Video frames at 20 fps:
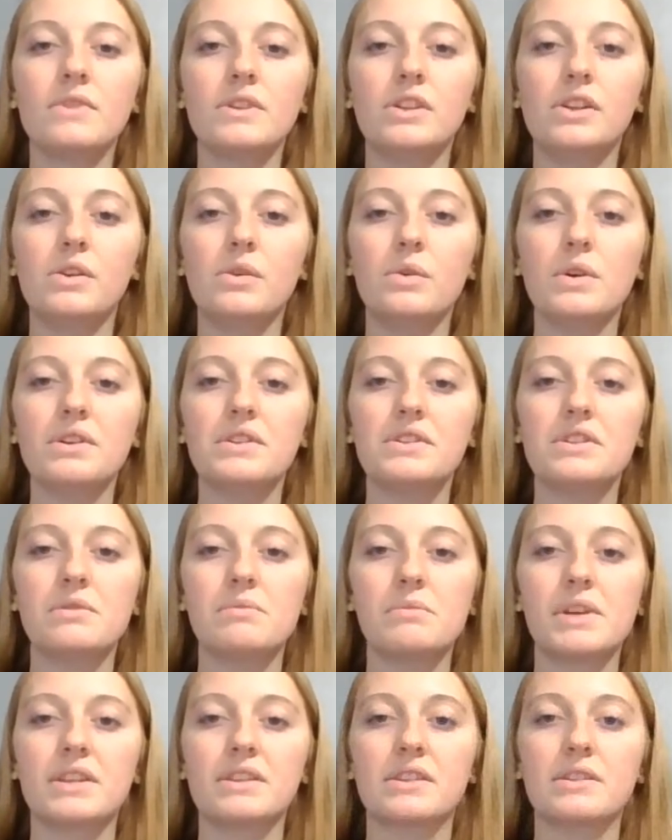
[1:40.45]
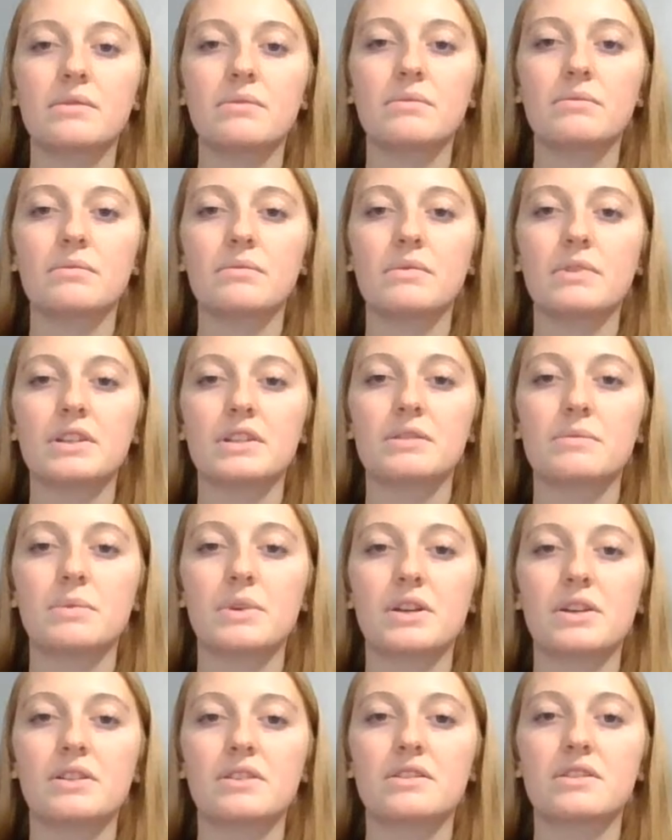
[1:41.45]
You want to make the
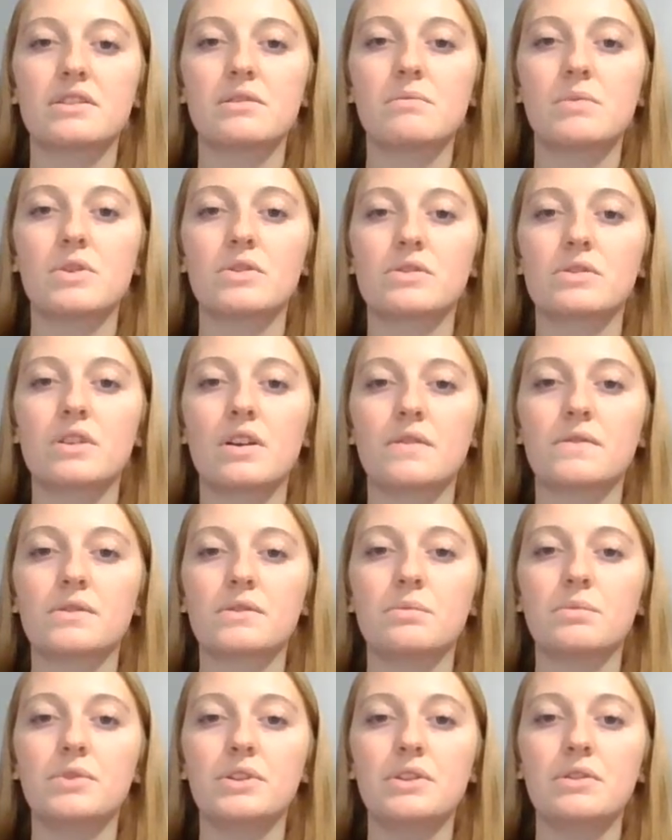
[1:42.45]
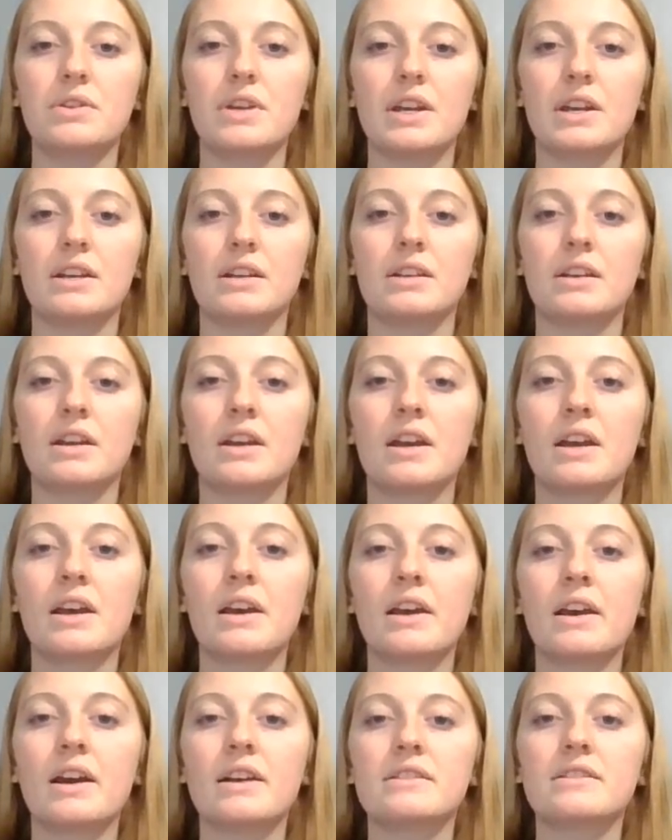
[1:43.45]
experience the most comfortable you can,
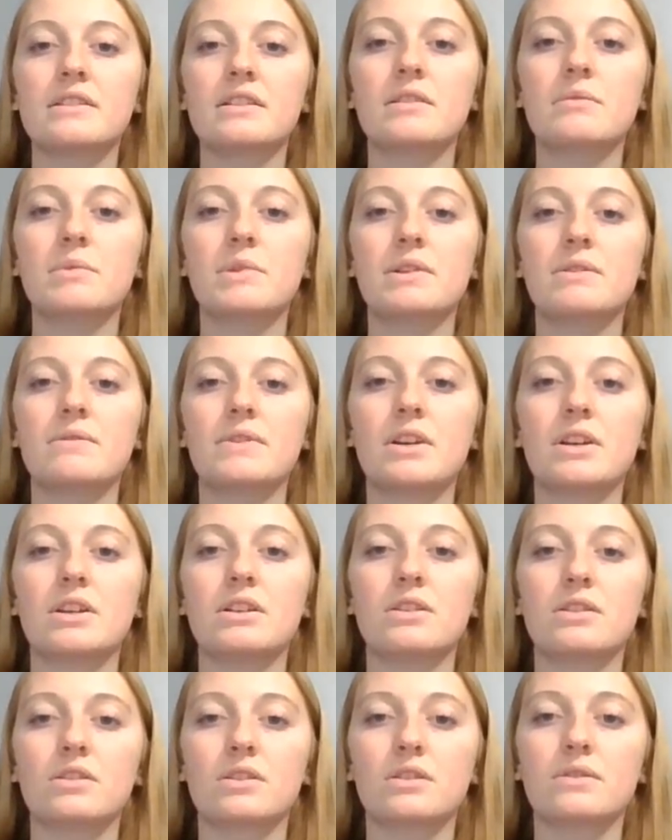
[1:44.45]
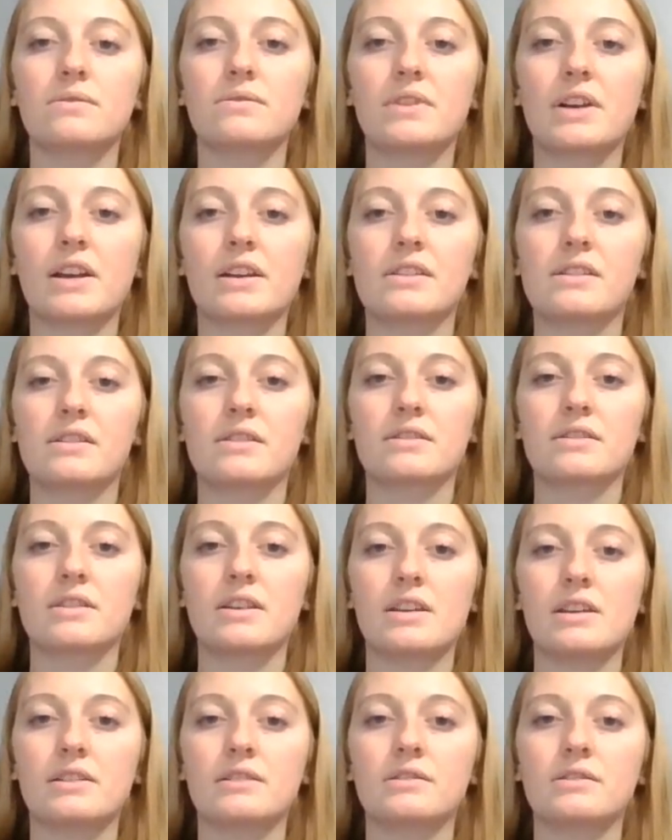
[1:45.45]
as it can be a very nerve-wracking
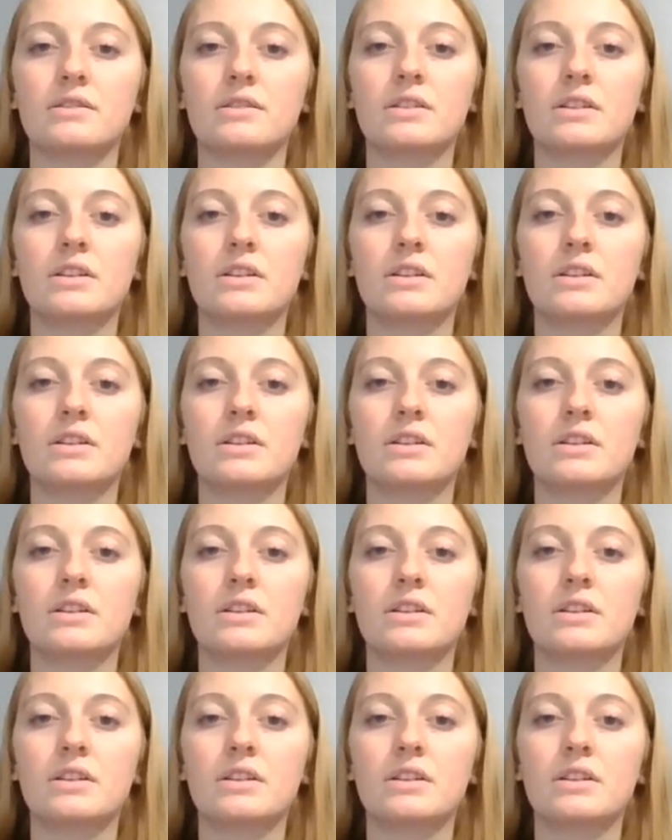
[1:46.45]
scan.